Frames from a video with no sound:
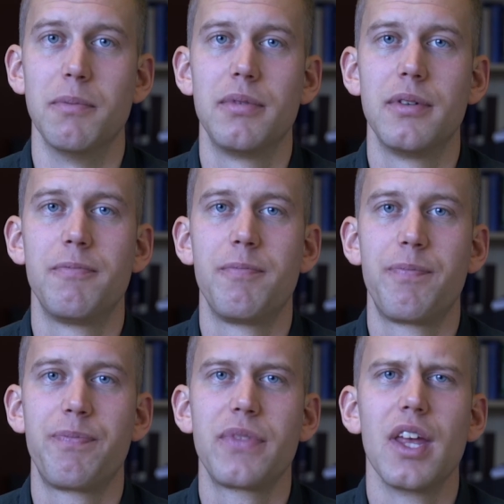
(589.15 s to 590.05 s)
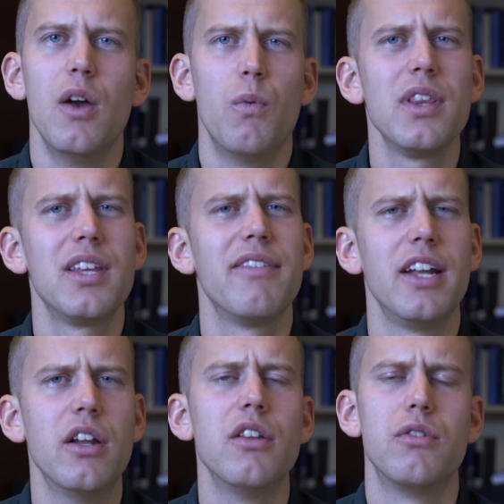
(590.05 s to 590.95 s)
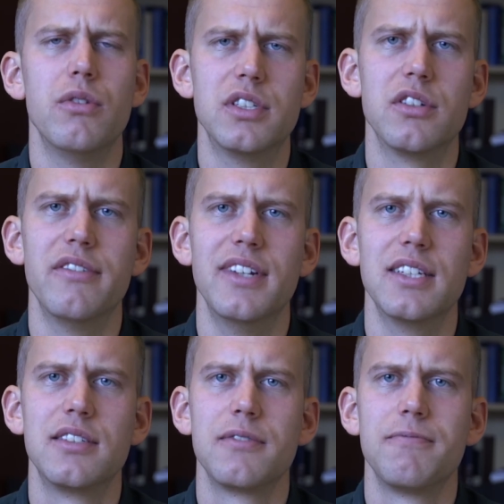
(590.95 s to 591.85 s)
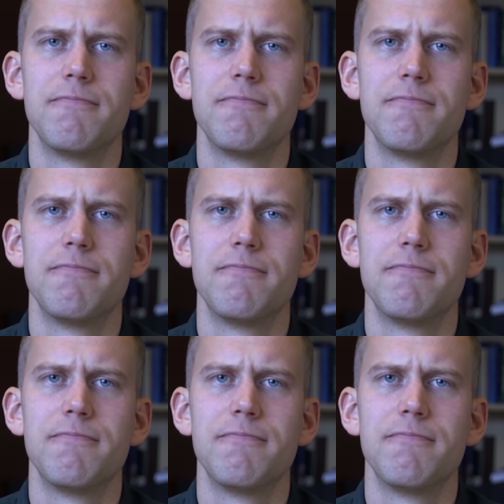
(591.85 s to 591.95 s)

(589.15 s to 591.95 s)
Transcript: up. What have I done to deserve this?